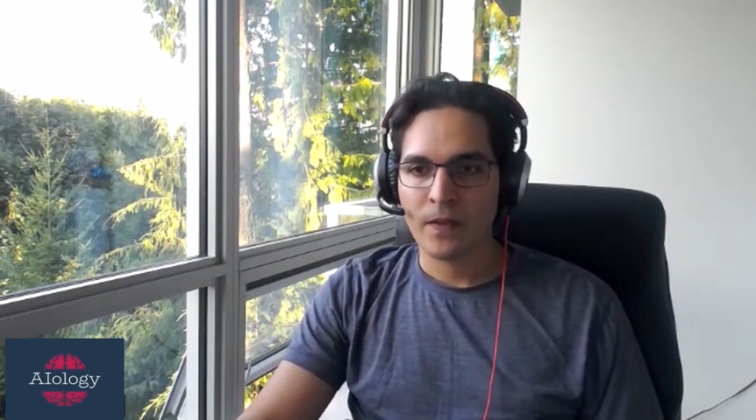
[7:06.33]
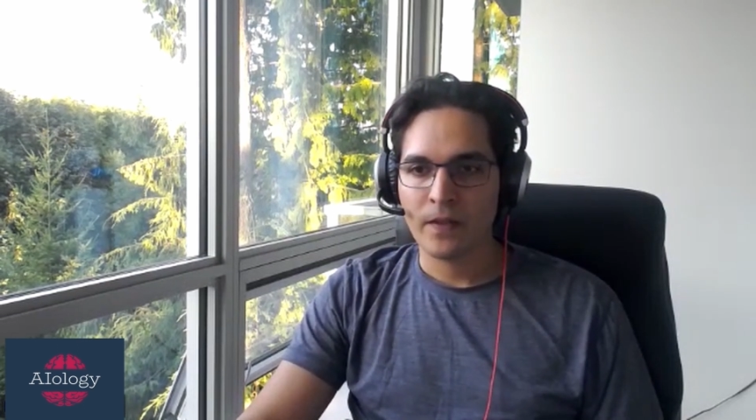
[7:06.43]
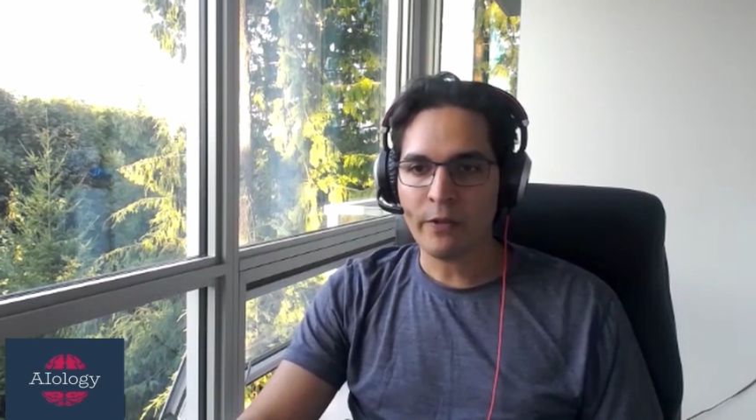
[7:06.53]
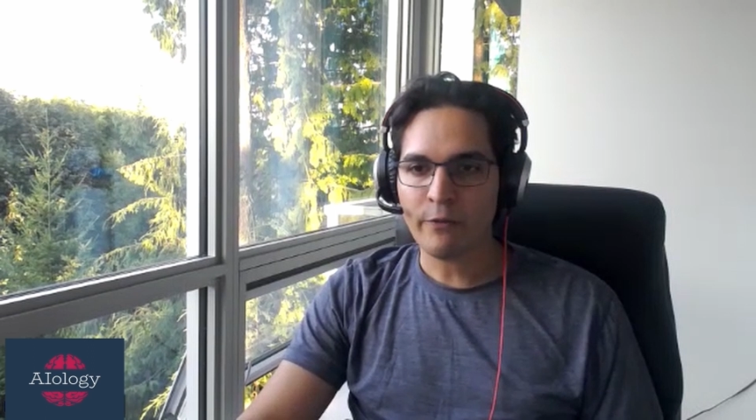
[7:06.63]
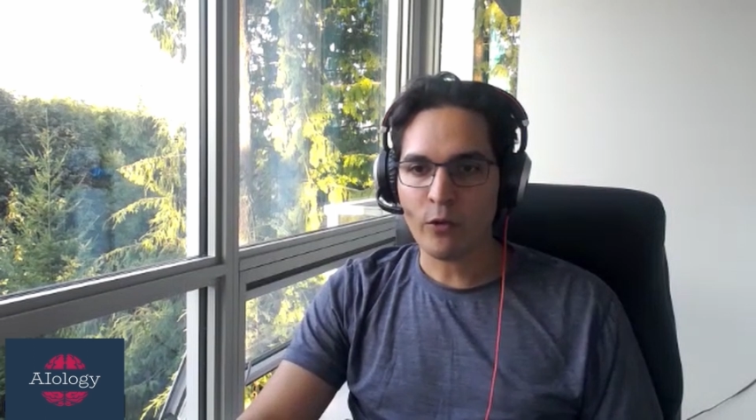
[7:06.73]

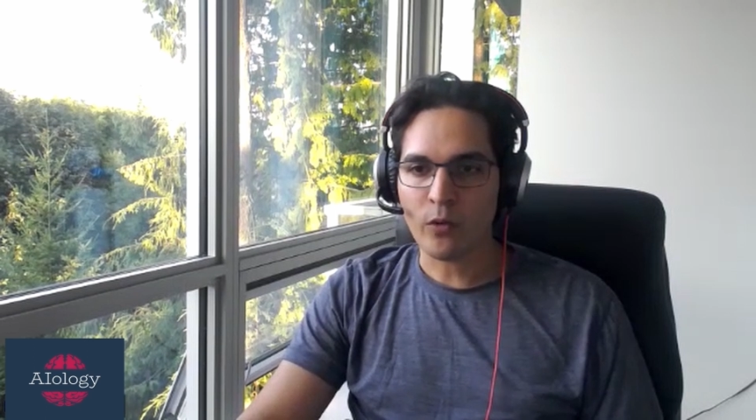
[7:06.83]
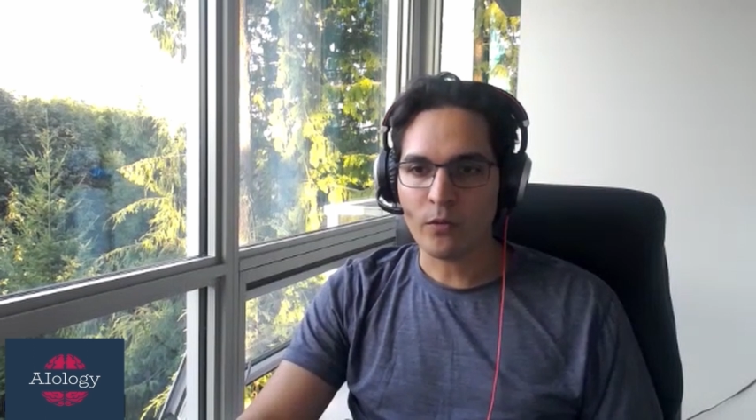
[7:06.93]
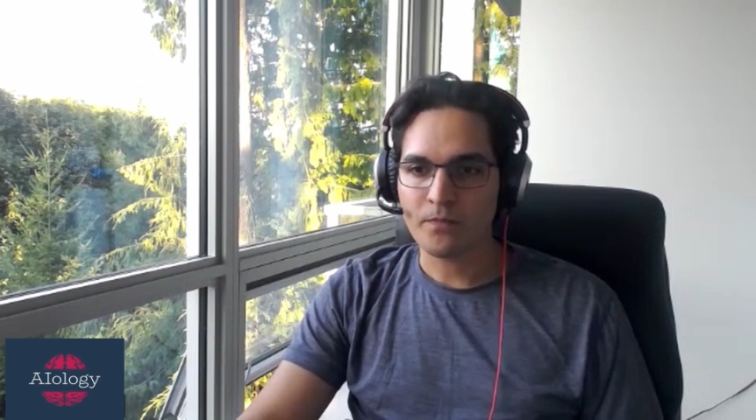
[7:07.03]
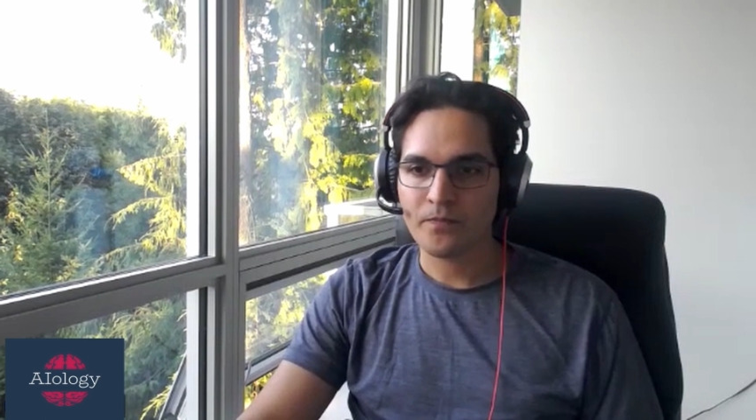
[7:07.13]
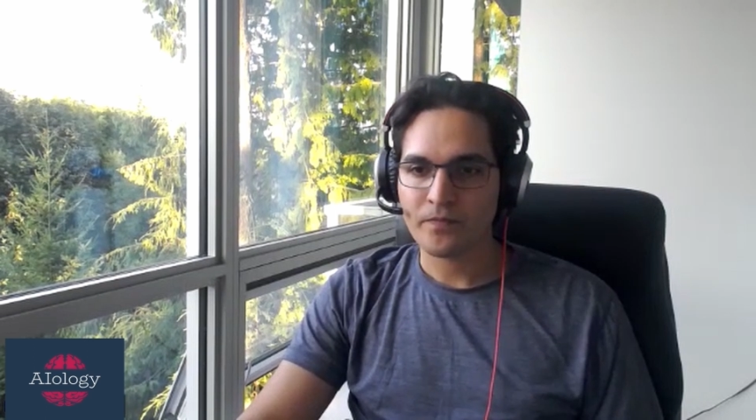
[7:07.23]
Therefore,
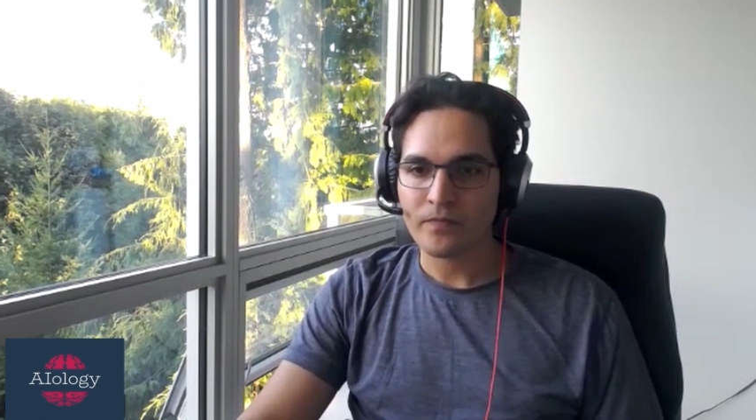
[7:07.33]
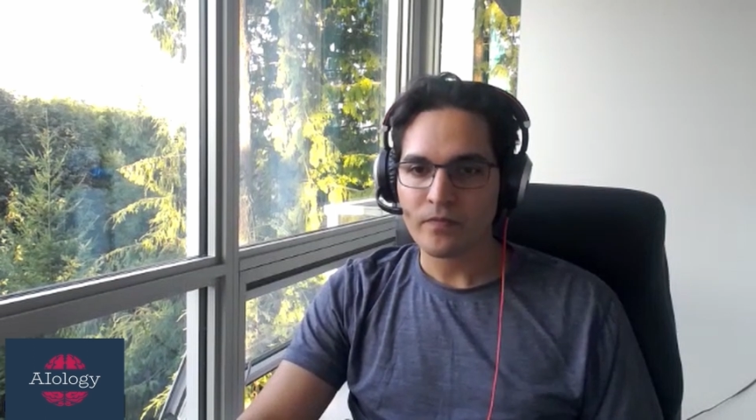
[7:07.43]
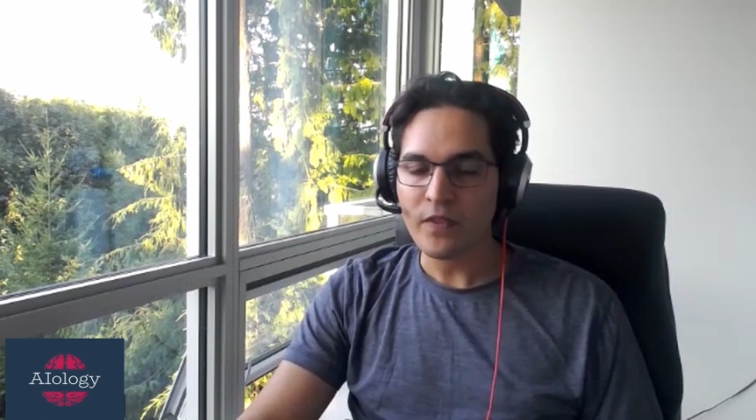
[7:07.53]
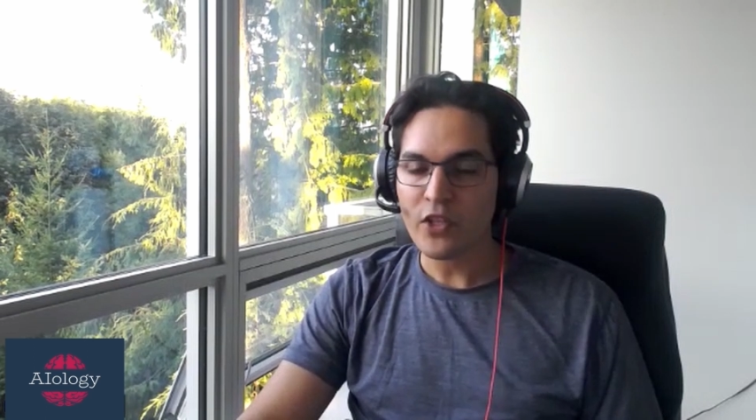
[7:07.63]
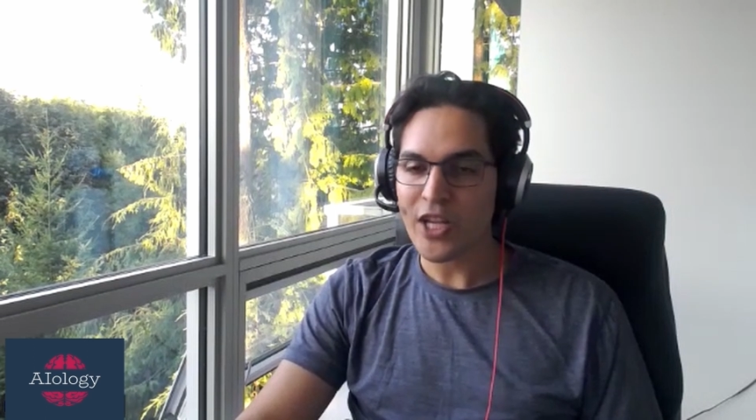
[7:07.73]

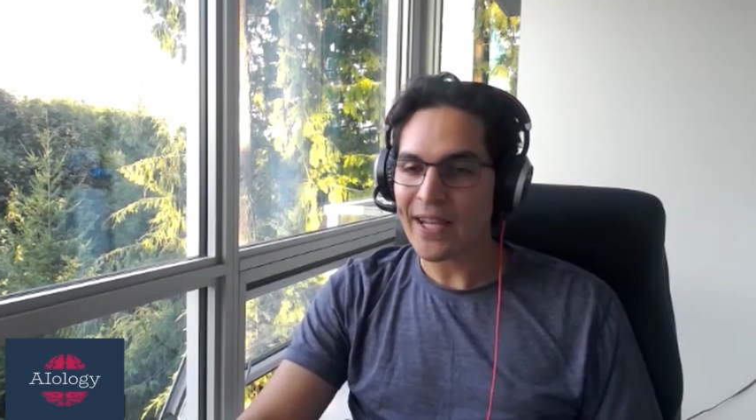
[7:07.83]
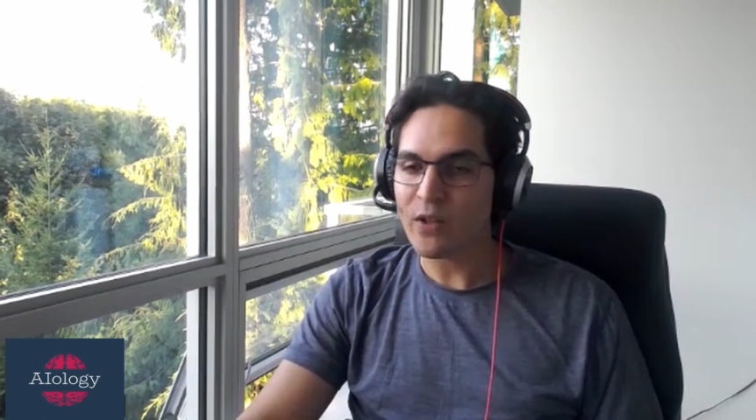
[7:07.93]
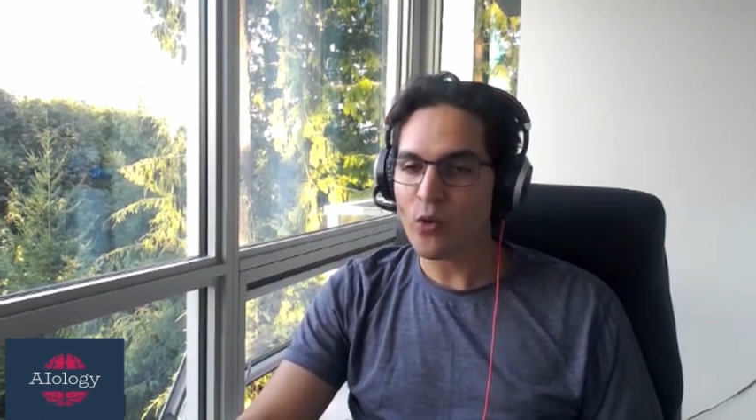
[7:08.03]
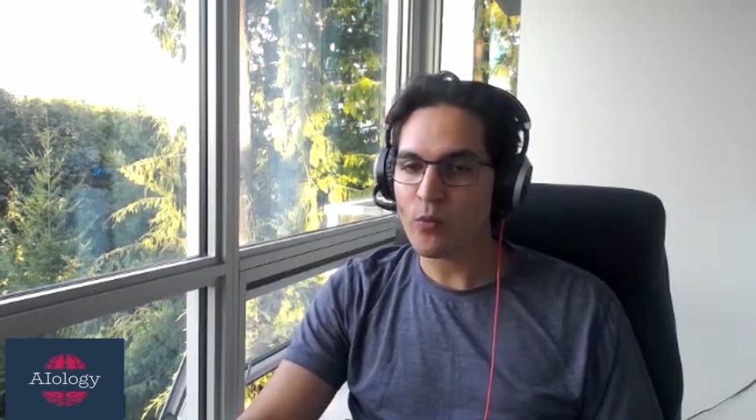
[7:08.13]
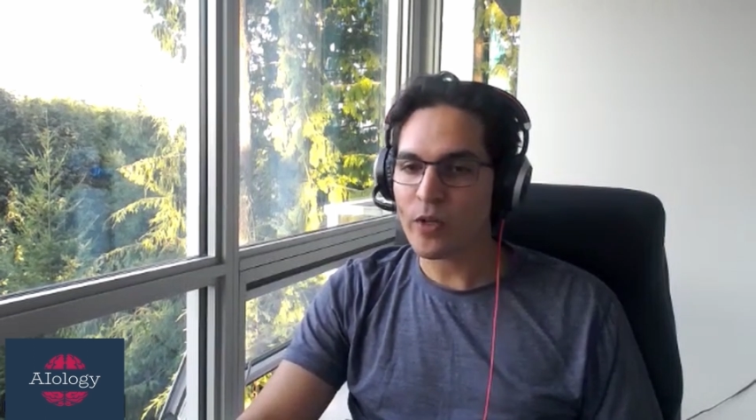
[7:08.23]
channel
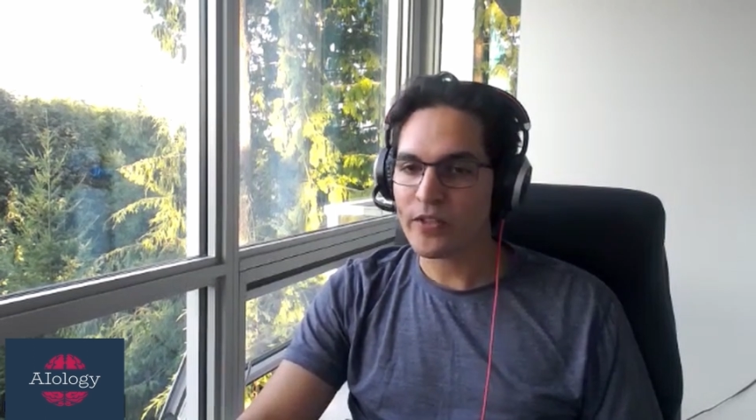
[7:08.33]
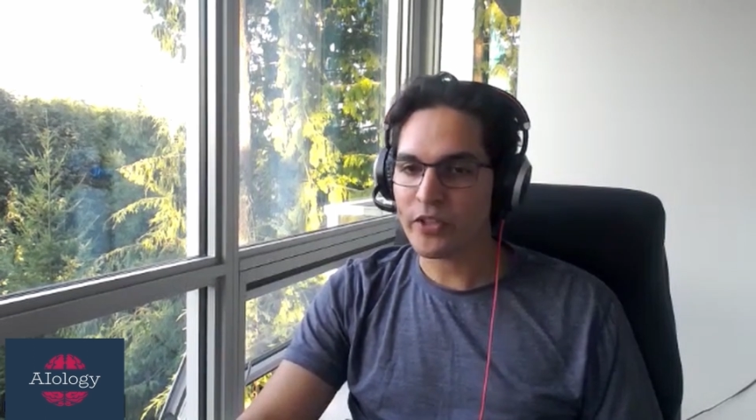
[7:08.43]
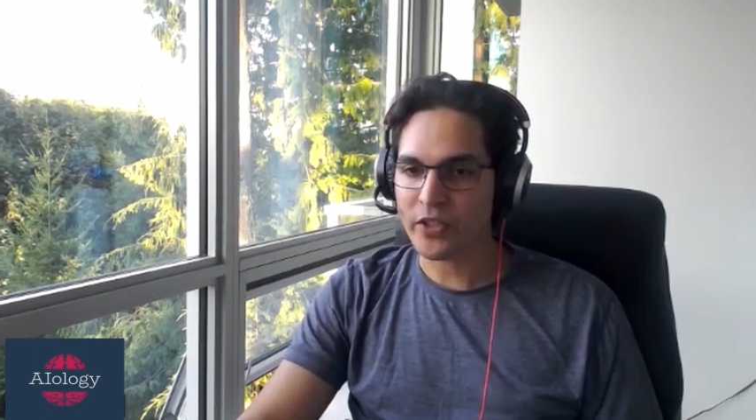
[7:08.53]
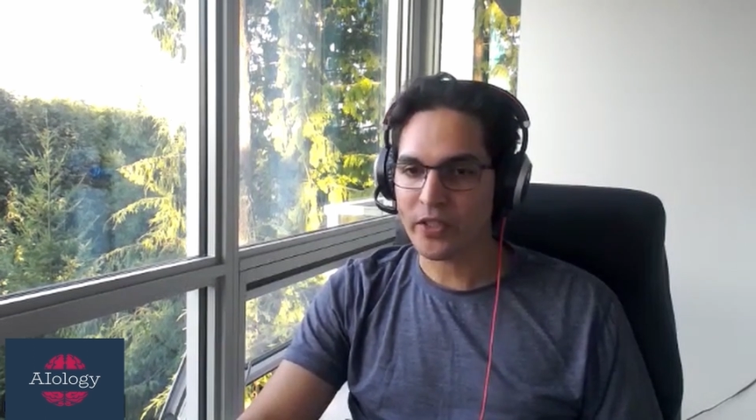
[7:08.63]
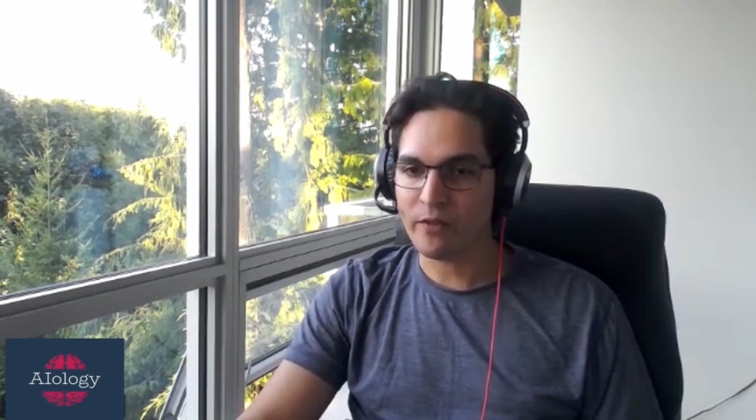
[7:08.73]
normalization